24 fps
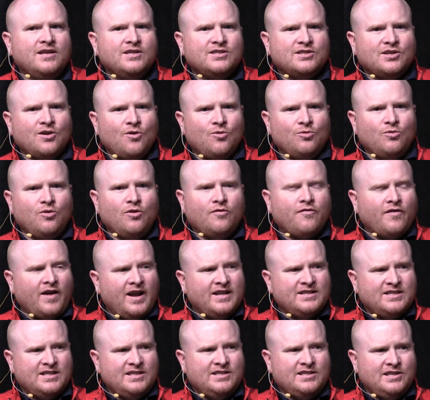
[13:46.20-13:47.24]
So look for
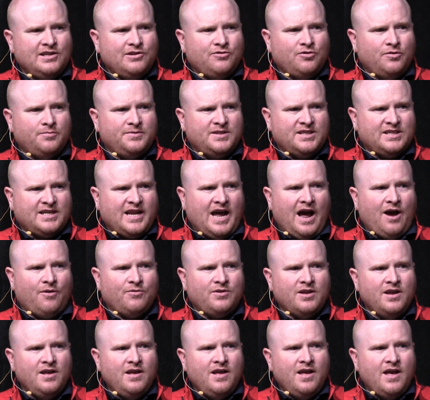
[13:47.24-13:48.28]
NCC Group
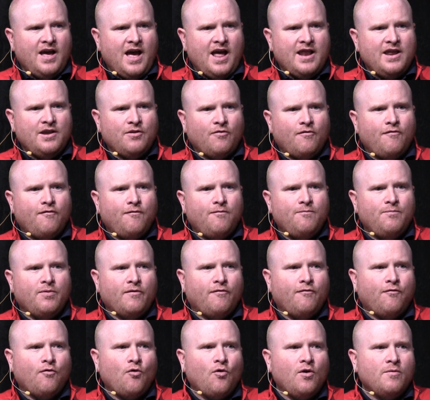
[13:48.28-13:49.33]
Scout. And it'll
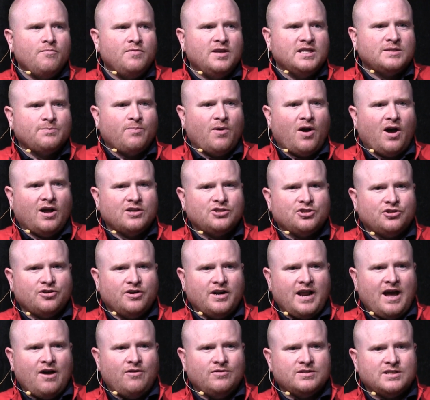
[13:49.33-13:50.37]
perform this
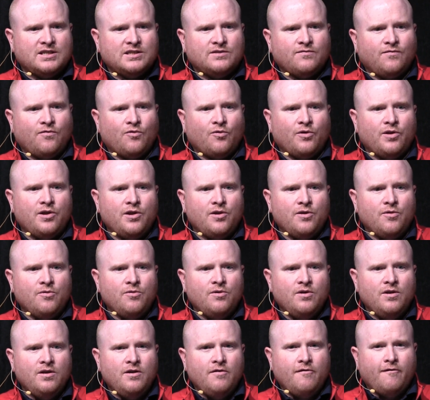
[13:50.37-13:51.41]
posture analysis for
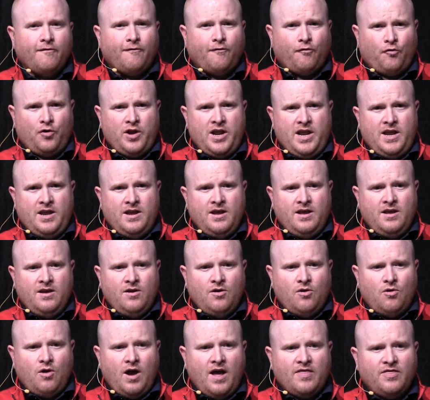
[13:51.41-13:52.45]
you free.
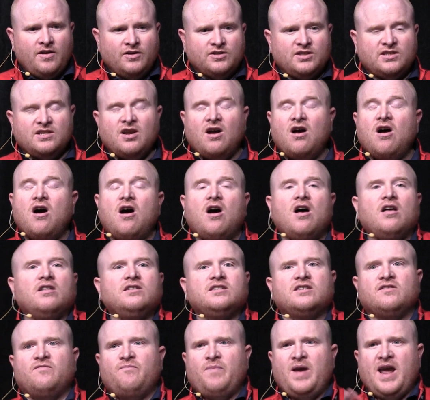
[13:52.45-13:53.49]
And there's
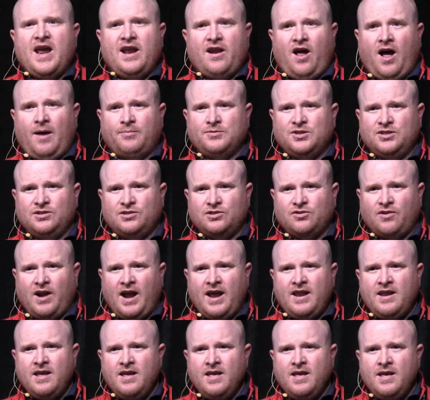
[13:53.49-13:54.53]
tons of paid options,
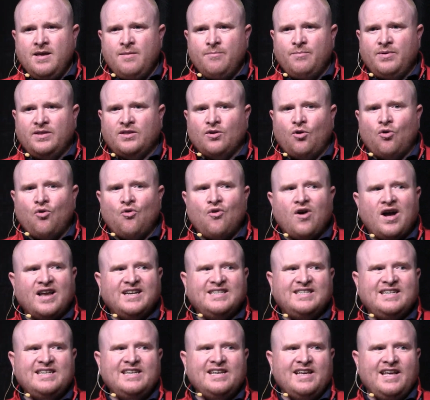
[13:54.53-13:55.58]
right? But the whole
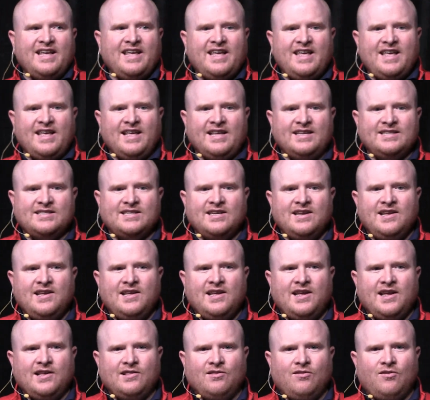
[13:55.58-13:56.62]
idea is
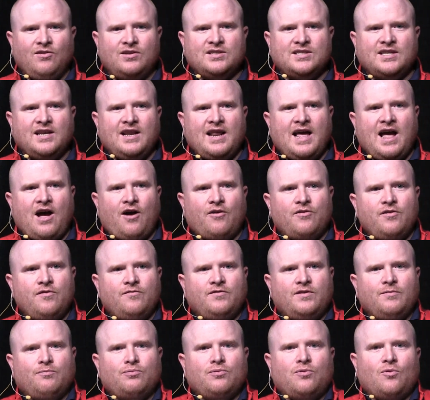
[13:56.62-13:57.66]
it looks at how
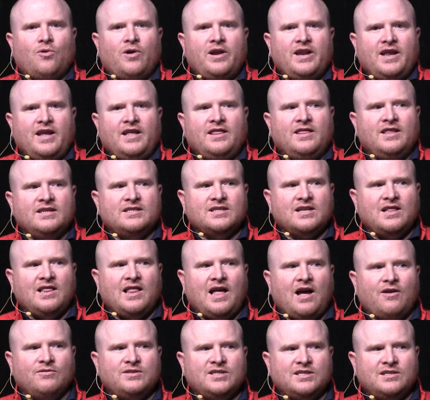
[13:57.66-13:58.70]
you've deployed in this
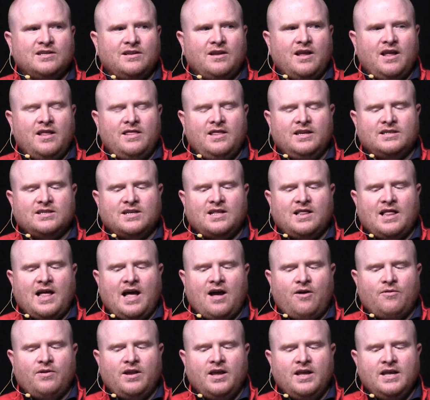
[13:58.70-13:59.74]

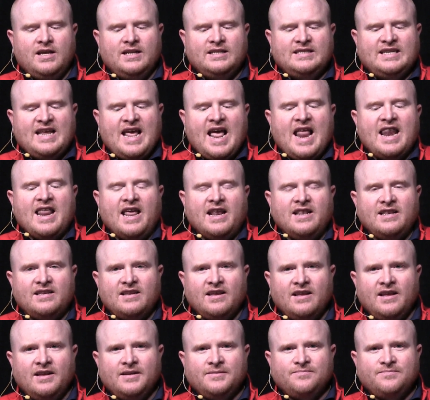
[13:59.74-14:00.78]
cloud tenant,